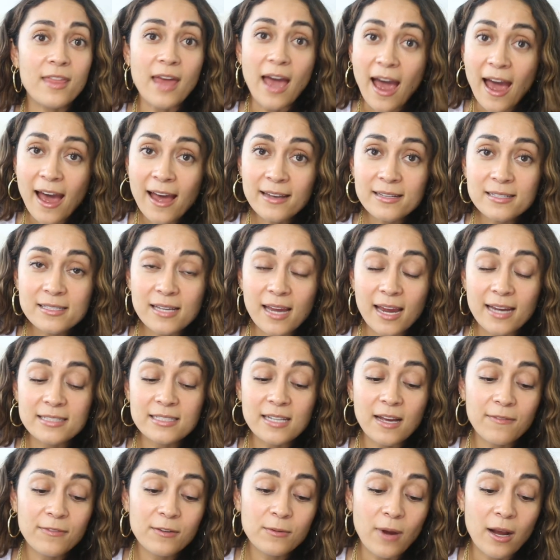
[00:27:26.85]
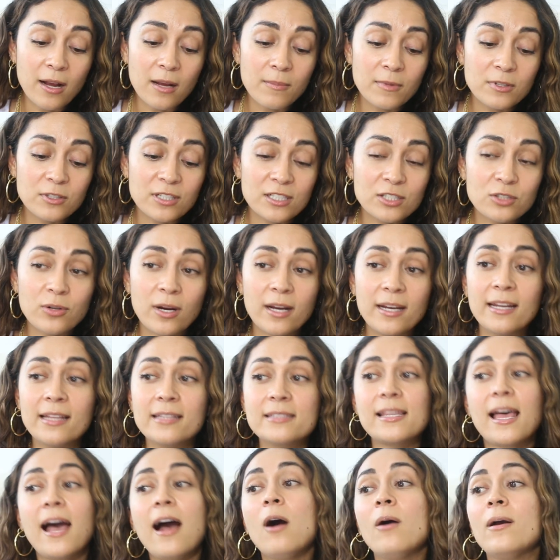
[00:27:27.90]
that. I definitely recommend you guys trying
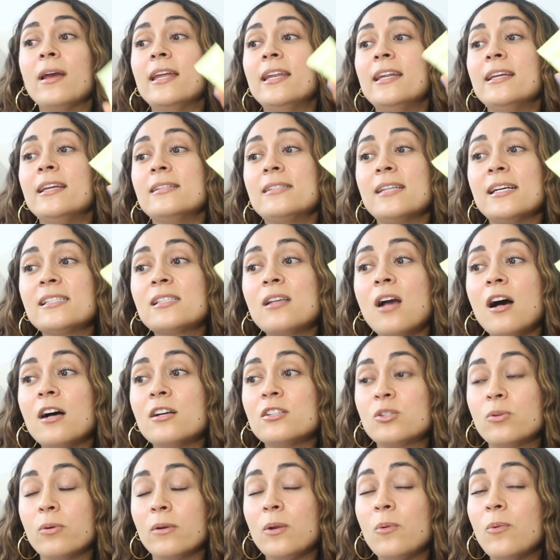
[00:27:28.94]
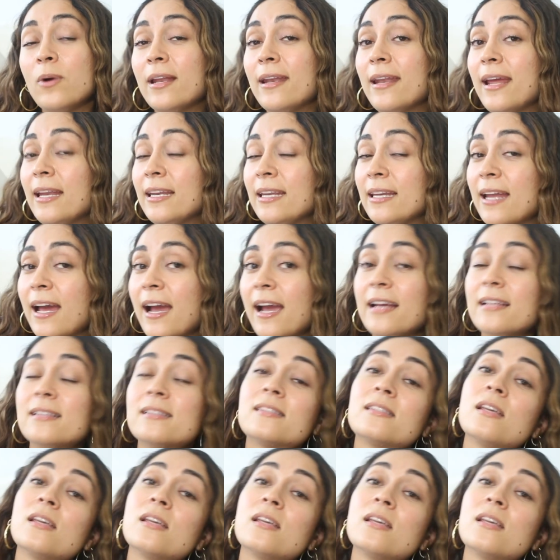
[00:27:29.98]
this out. It, it does cost $21.99.